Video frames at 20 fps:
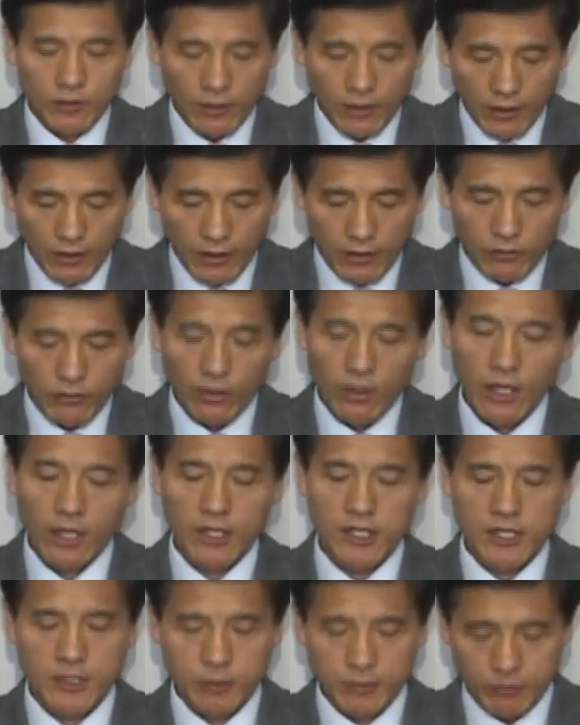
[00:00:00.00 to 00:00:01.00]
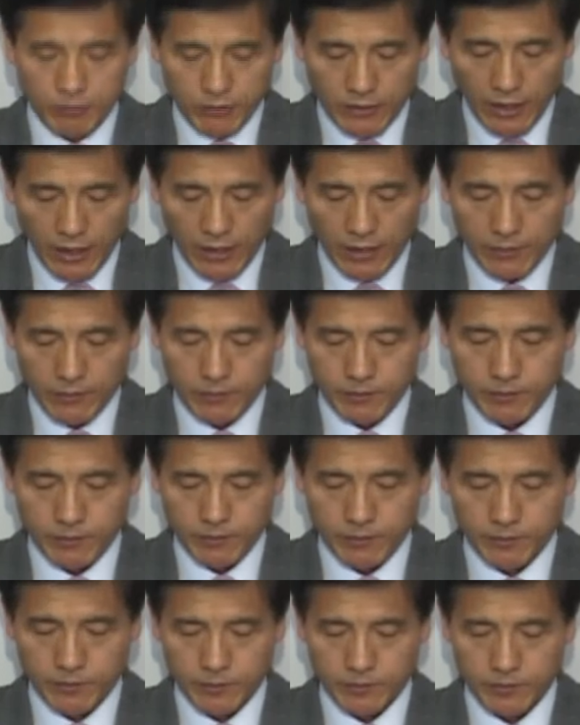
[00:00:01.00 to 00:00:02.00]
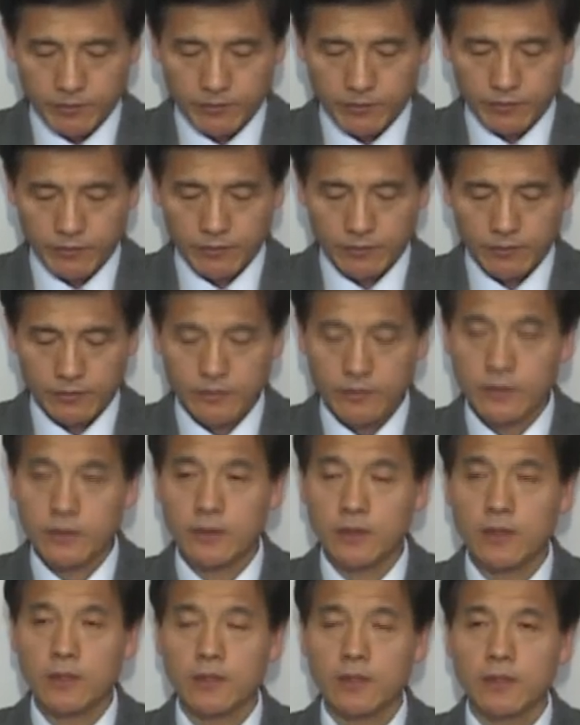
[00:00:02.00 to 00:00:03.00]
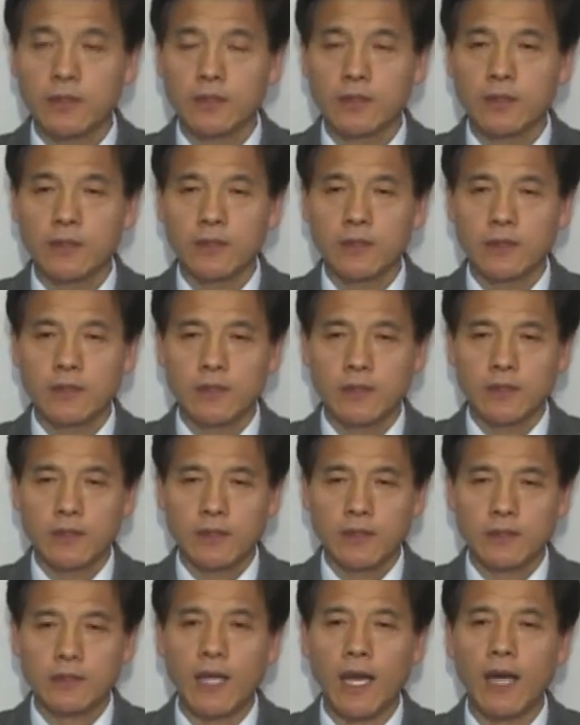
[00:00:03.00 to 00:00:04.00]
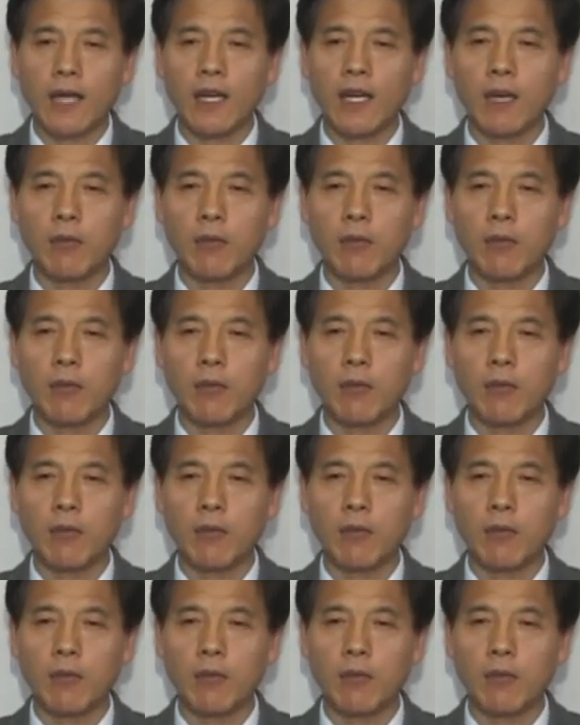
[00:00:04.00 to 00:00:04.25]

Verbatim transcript: because of the name of Christ, you are blessed,